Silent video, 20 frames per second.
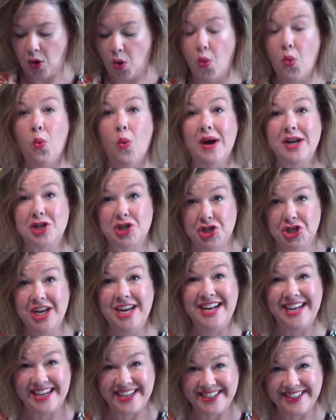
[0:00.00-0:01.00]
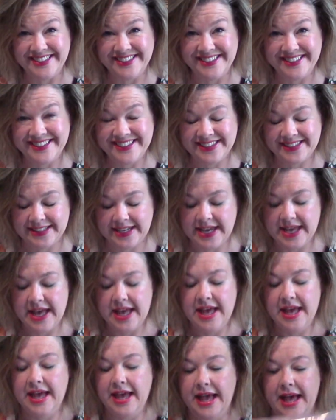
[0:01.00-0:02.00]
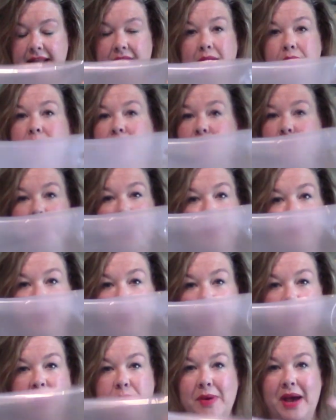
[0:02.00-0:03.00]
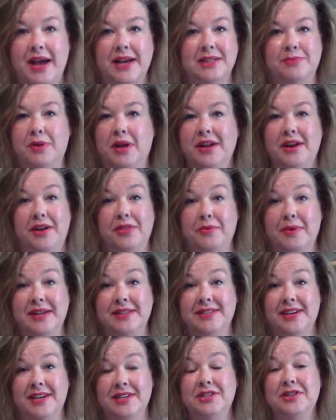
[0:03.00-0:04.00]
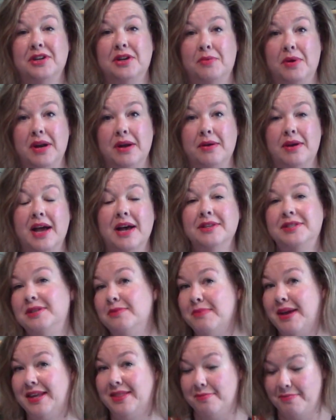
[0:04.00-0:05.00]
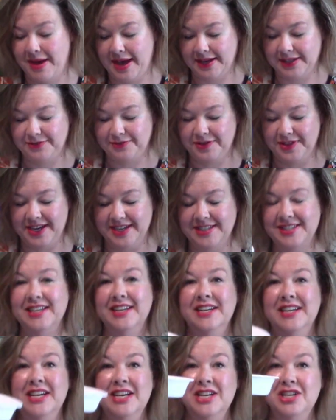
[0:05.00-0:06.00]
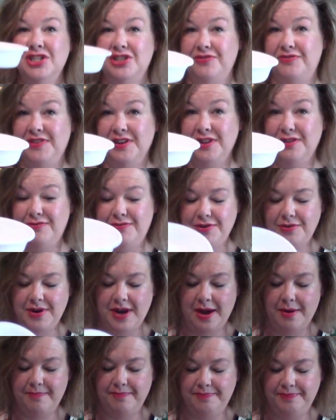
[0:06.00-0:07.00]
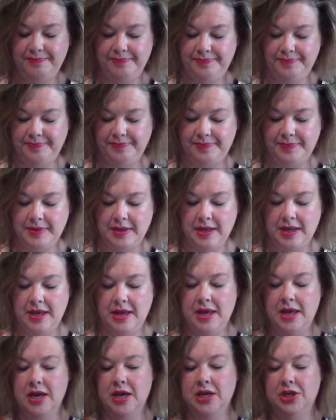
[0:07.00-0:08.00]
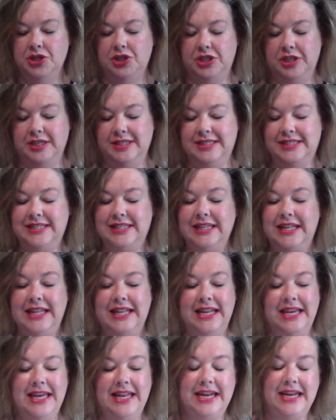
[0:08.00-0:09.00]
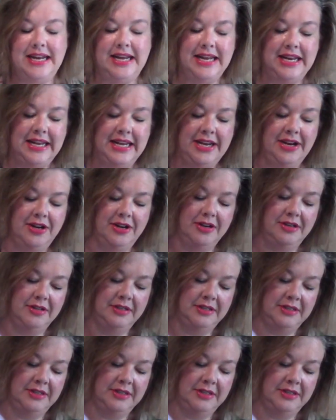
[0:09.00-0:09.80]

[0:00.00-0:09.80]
What she did, and I just grabbed the large bag, it's probably not the right size, you're going to want to custom make the bags for this. She filled the food up, she slid it in here,